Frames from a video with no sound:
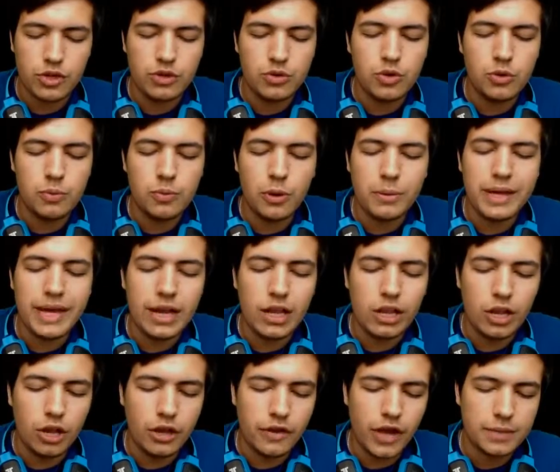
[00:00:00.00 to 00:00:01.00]
you'll probably get
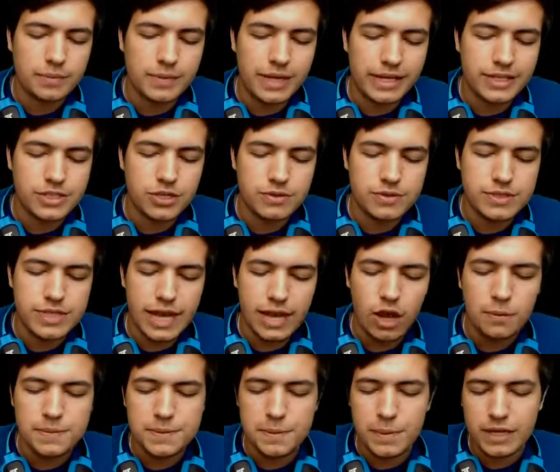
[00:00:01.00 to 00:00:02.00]
a lot of updates soon
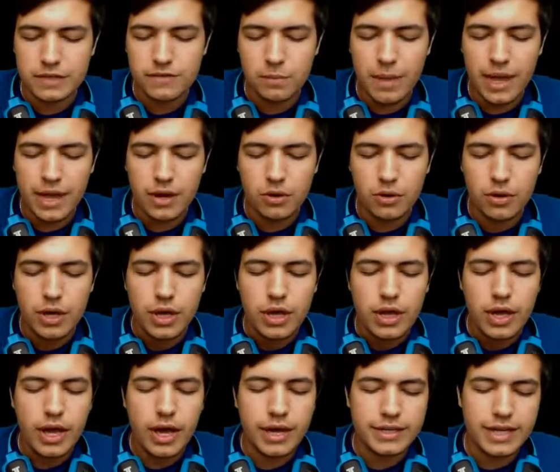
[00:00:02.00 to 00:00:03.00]
saying optimize for metal,
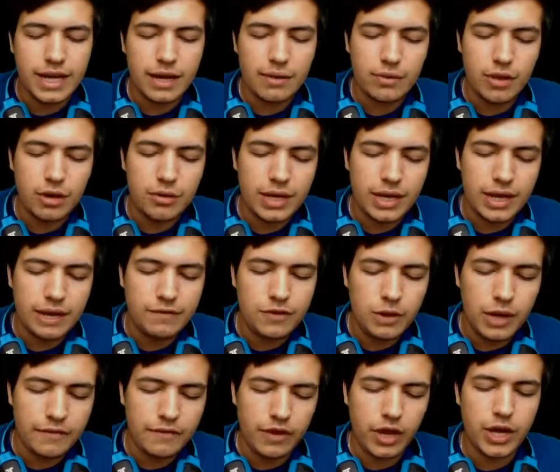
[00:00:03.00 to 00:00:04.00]
download it if
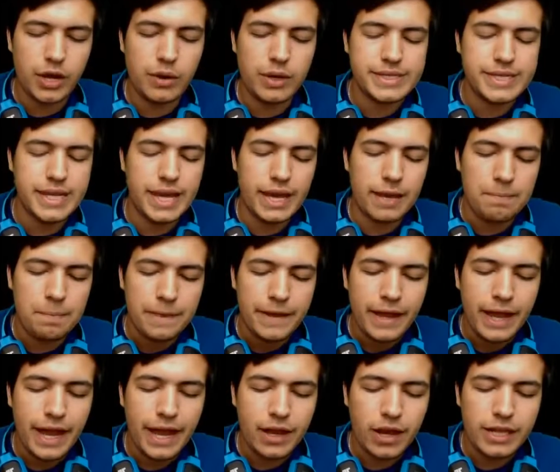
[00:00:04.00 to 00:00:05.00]
you have iOS 8,
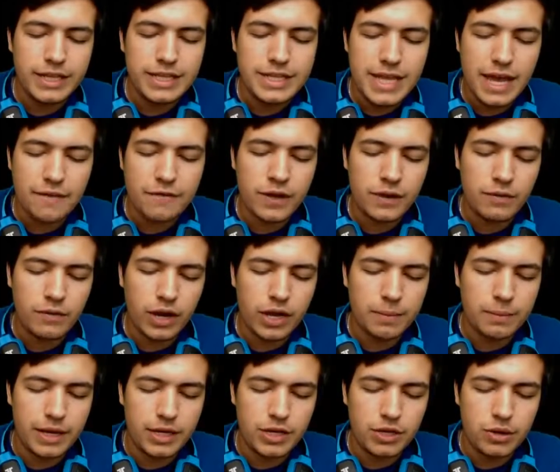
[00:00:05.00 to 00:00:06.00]
and I definitely
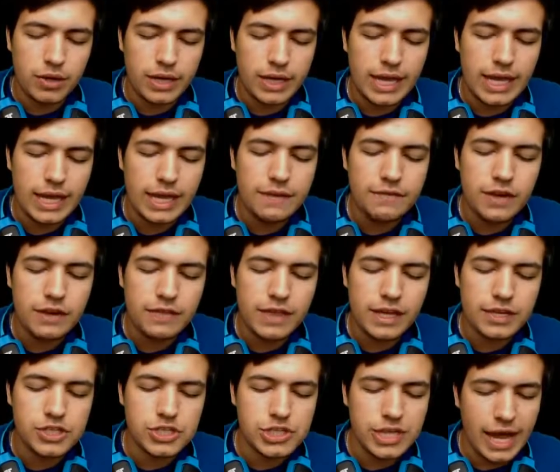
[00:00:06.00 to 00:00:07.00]
recommend doing it, even if
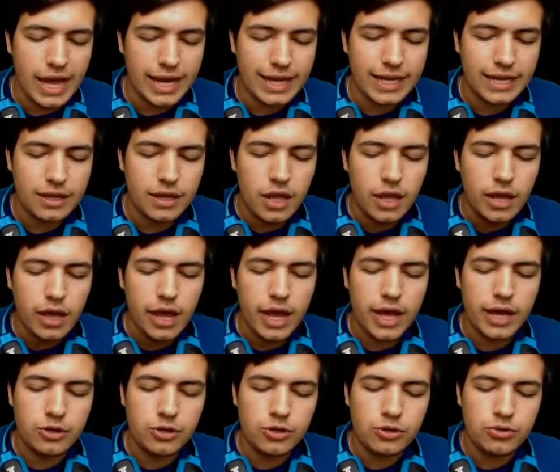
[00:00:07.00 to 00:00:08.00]
they're just adding
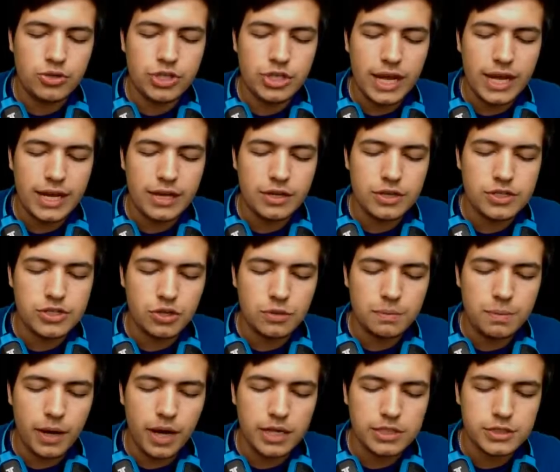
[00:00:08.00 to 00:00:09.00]
new shaders,
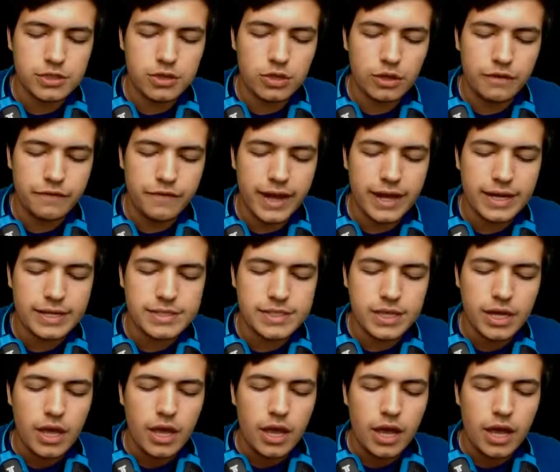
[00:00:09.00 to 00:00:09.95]
new particle effects,